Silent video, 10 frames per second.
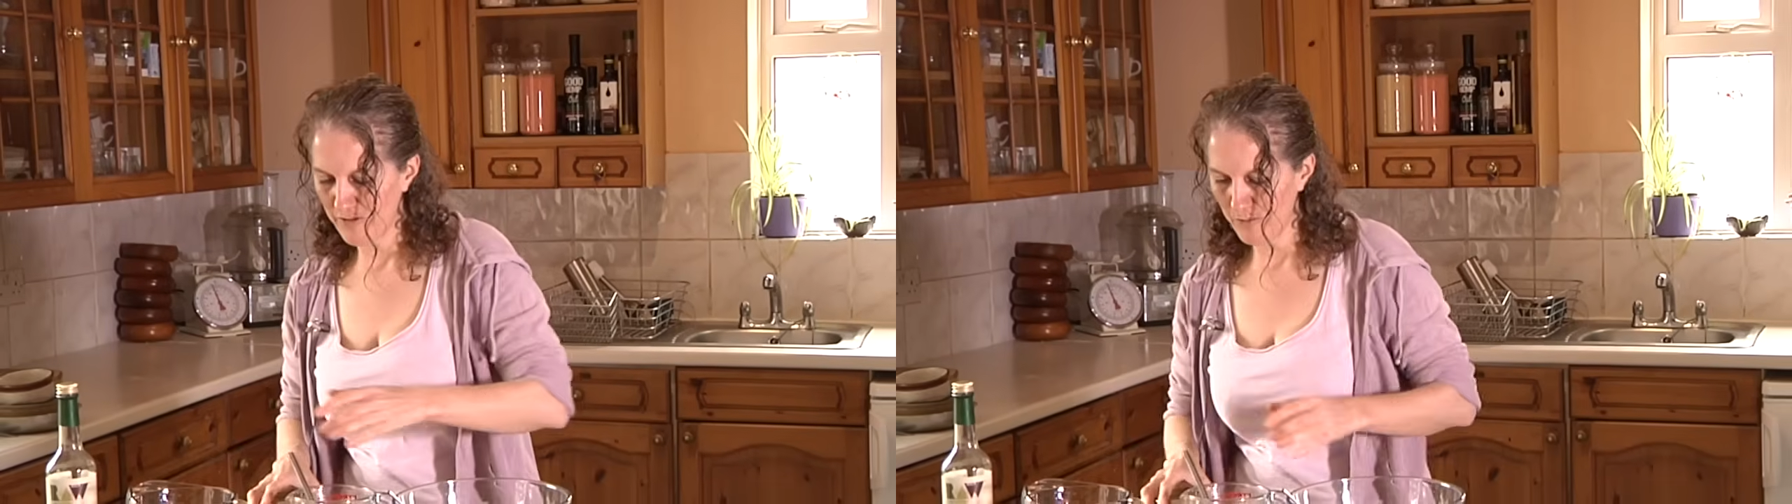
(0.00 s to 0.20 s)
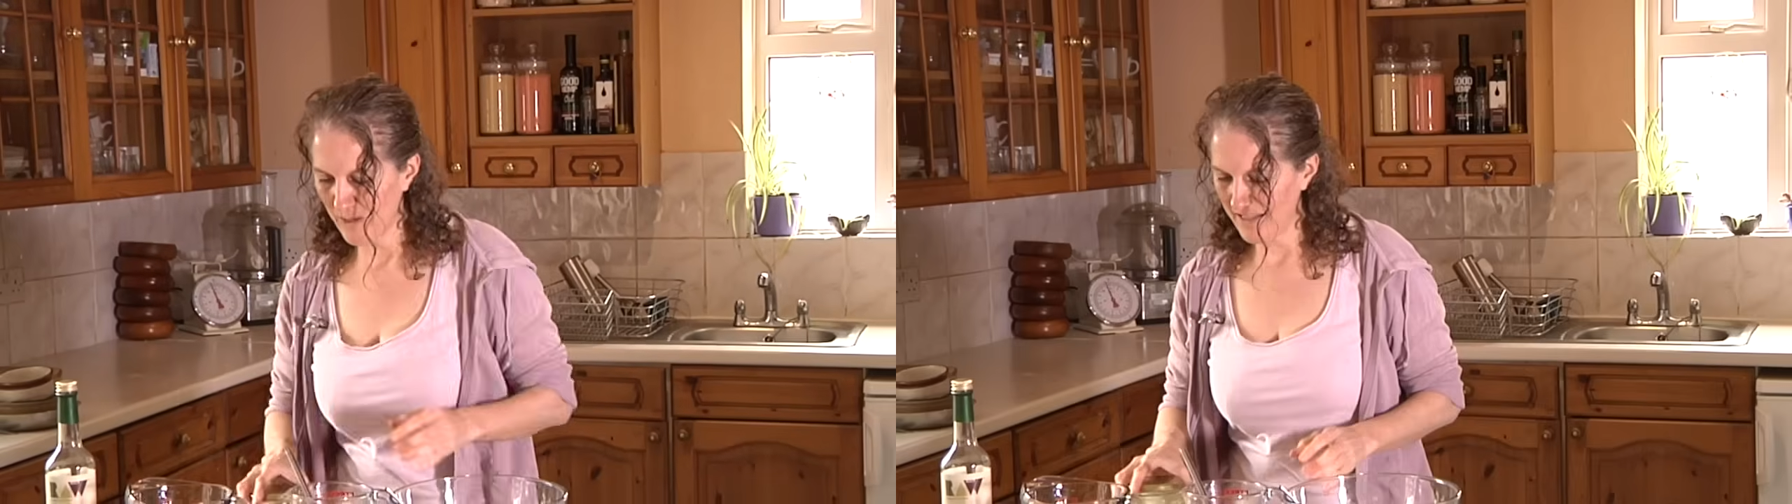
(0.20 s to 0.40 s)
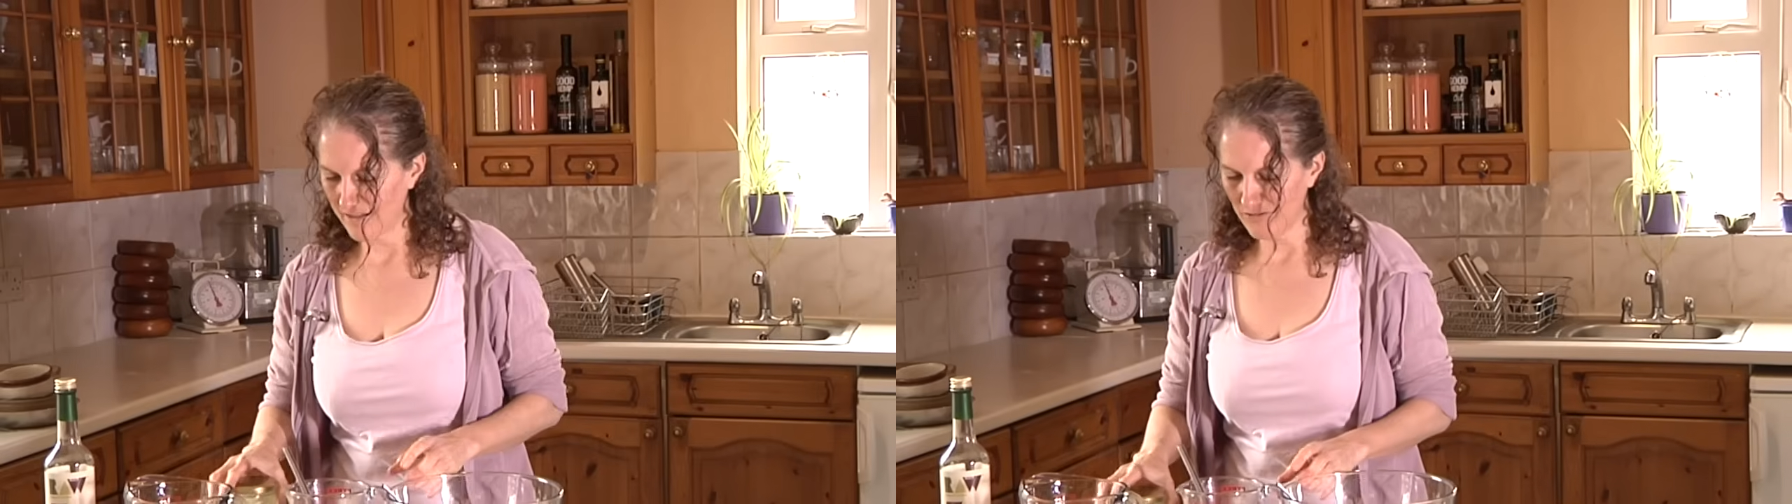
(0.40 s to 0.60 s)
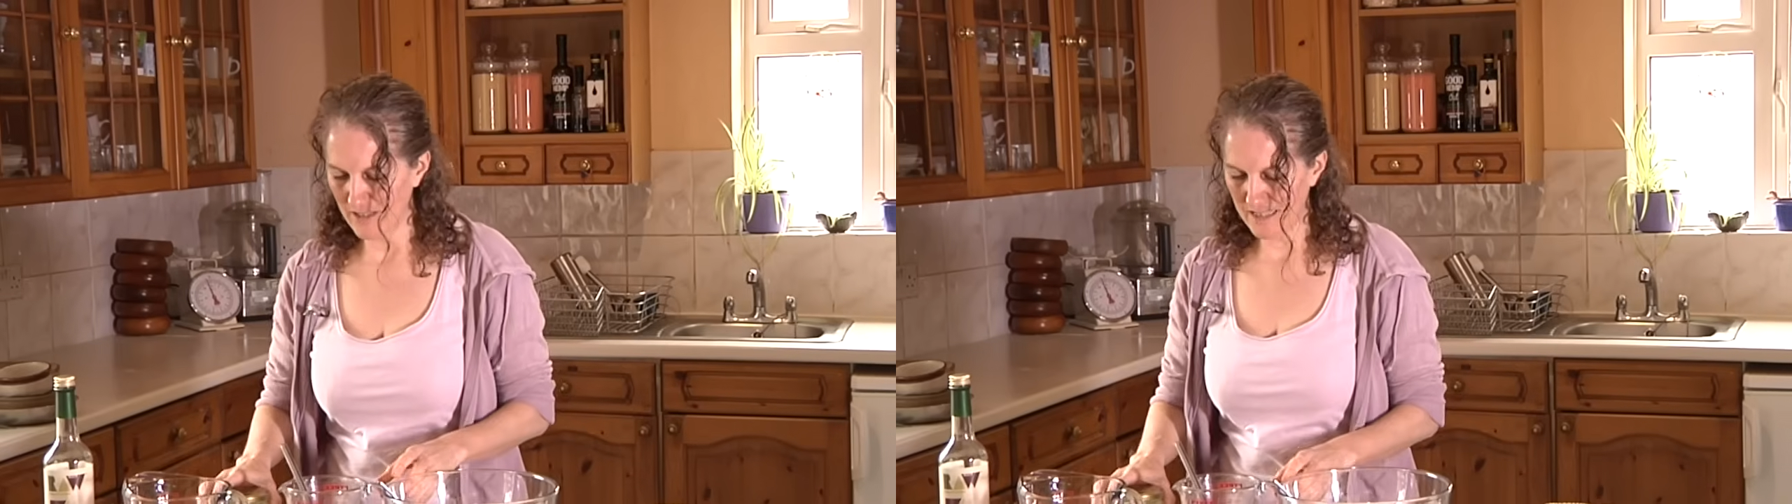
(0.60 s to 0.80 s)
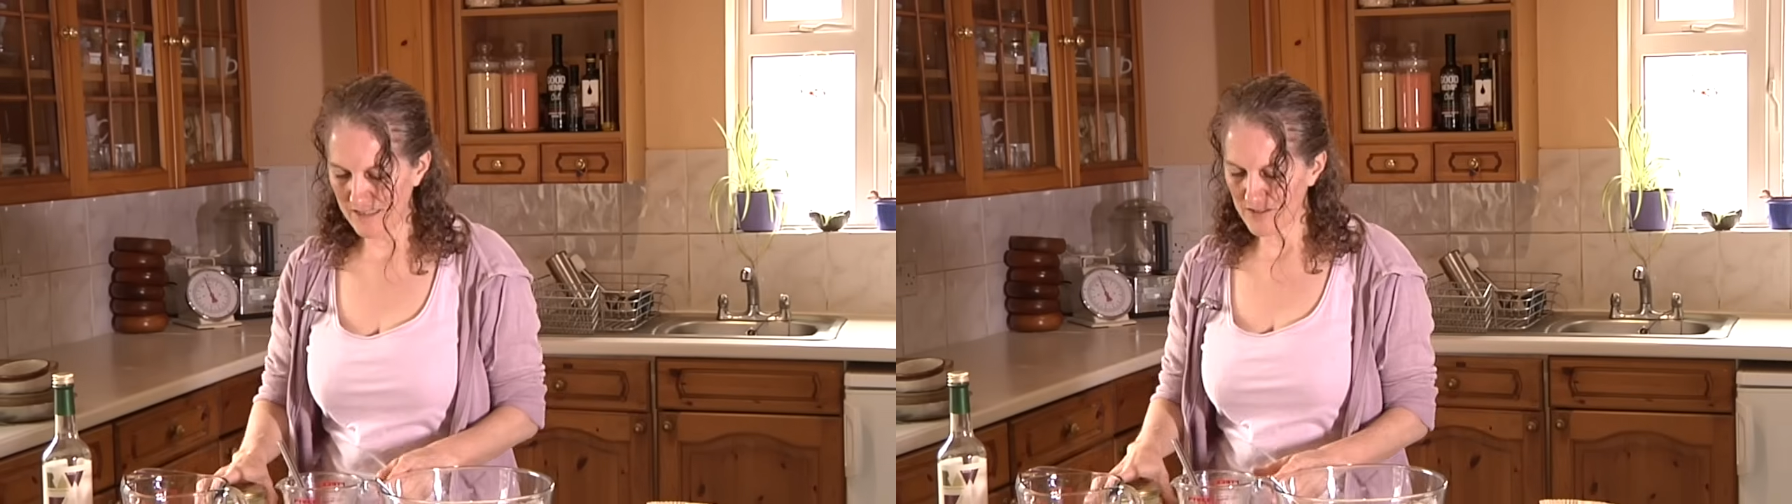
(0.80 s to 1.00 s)
for the wet
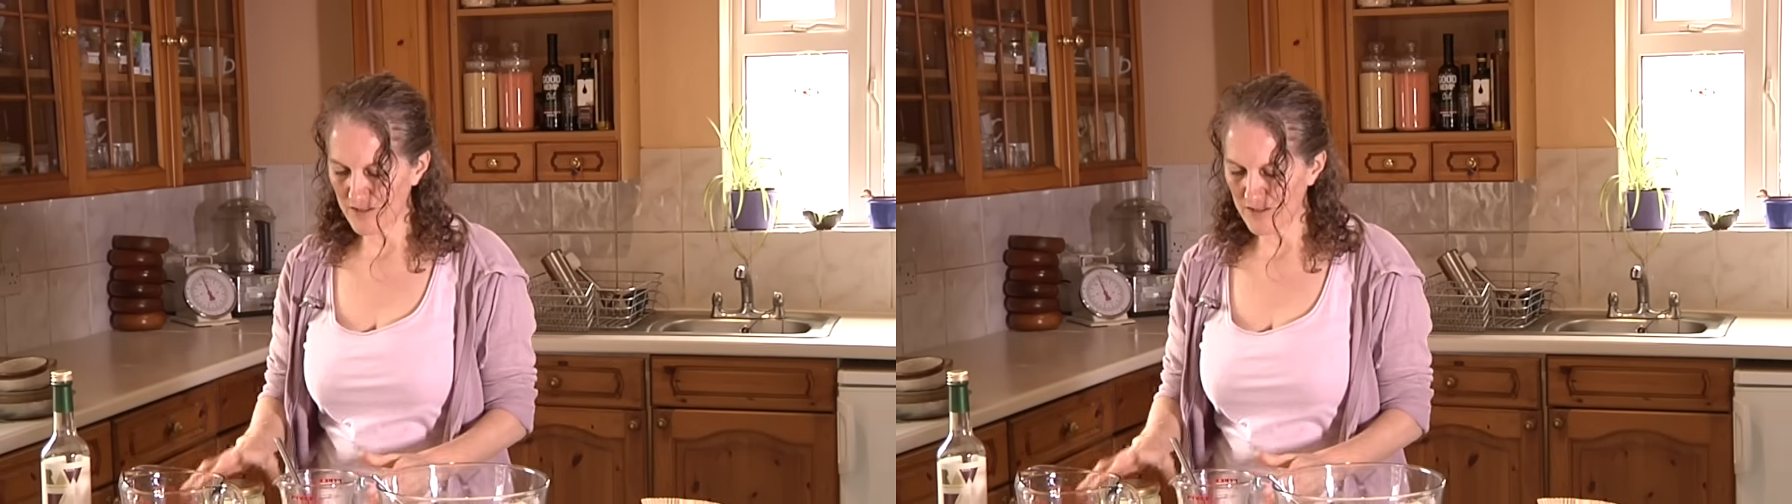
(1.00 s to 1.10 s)
ingredients.